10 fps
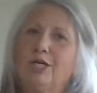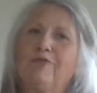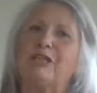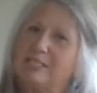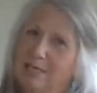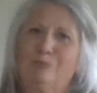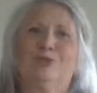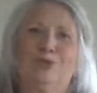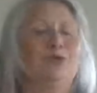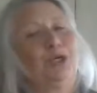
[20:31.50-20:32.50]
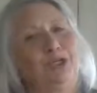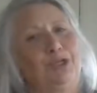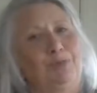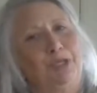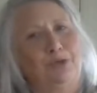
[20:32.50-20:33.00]
it sounds too good
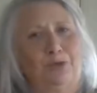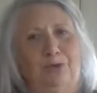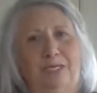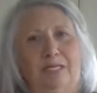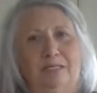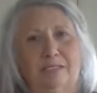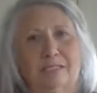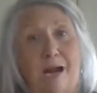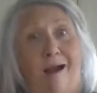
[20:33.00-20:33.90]
to be true, it is.